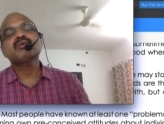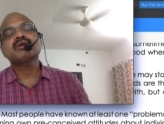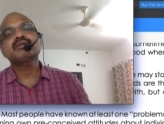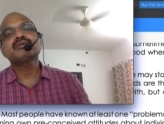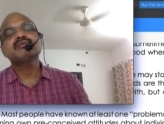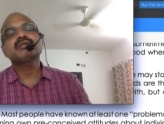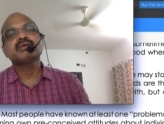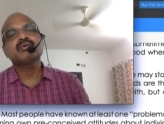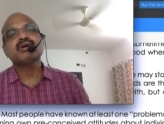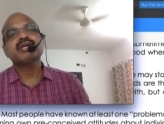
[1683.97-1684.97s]
want to
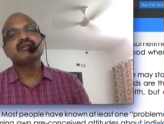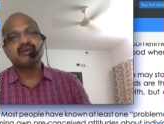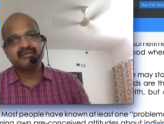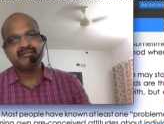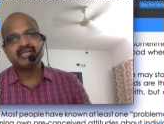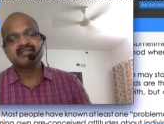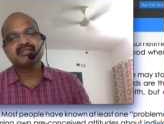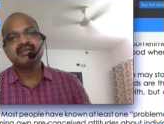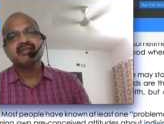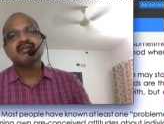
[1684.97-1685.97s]
avoid conflicts